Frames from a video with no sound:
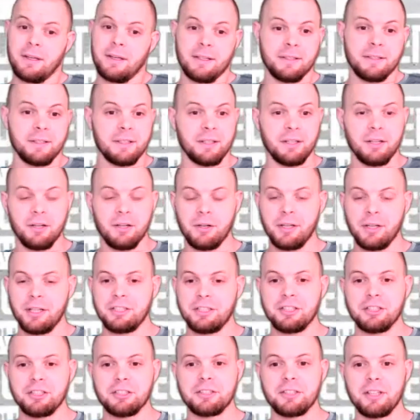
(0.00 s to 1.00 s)
You know, it
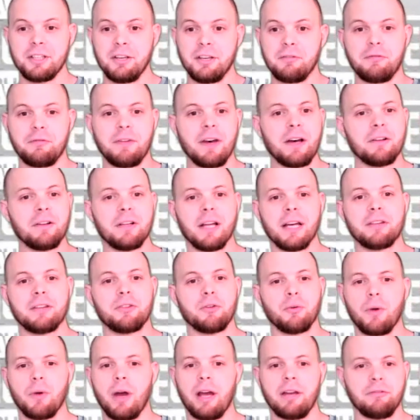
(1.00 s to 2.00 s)
just it felt like
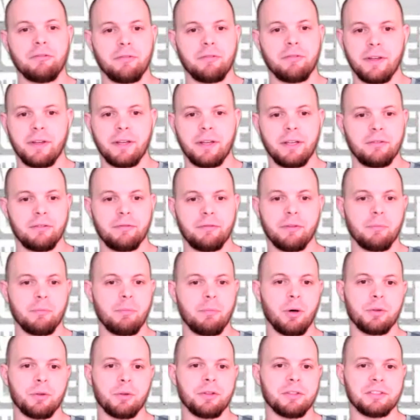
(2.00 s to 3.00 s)
the right fit for
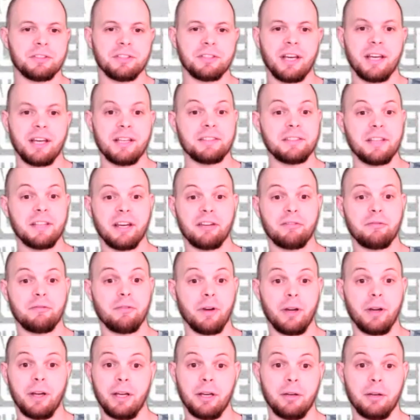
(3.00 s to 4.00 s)
both the Saints and
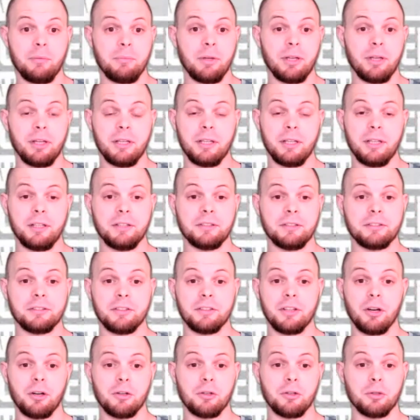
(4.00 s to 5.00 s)
for him. He needs to
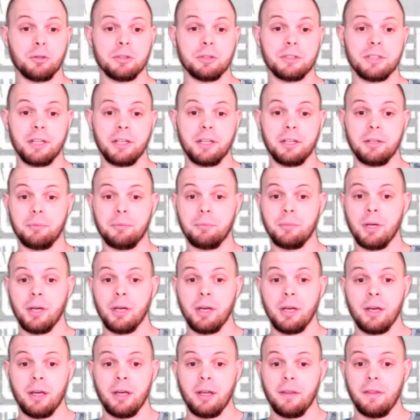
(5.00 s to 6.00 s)
go to a team
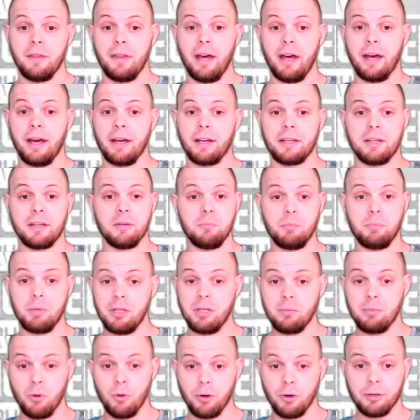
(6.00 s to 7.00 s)
that can be
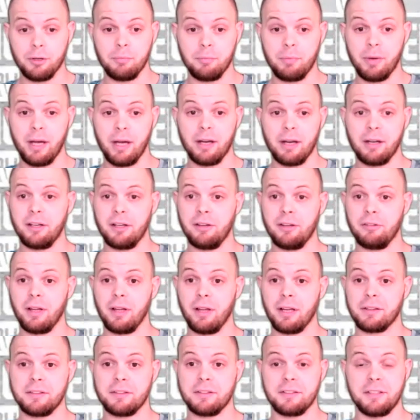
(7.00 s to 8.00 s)
more competitive,
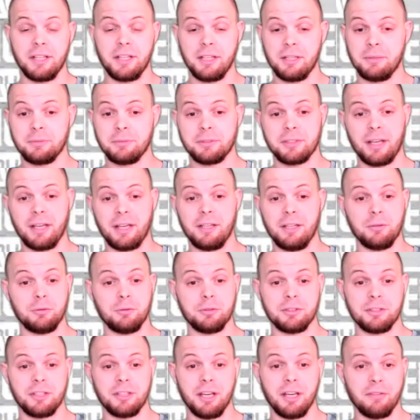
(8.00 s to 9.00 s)
like the teams that he
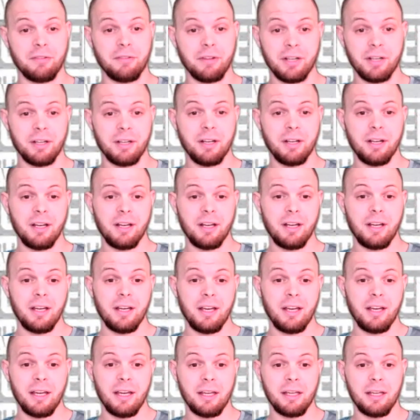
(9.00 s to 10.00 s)
was given
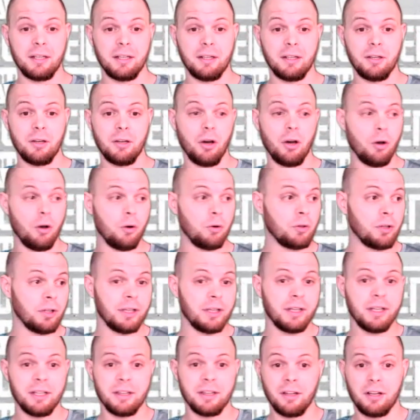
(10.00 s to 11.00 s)
in
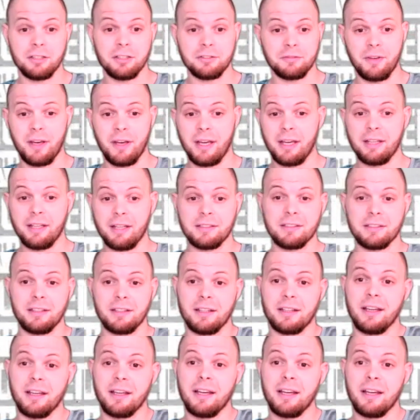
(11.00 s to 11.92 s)
Oakland and Las Vegas. Like